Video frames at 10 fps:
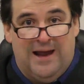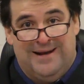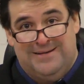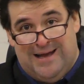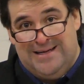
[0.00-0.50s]

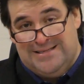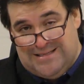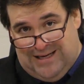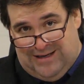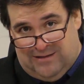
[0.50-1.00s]
and
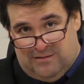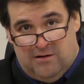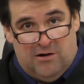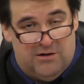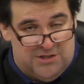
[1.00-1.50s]

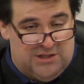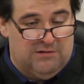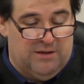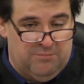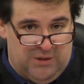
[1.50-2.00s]
19 are
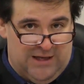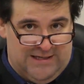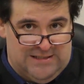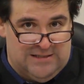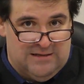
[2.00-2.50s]
still in
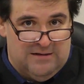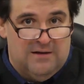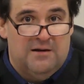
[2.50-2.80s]
place.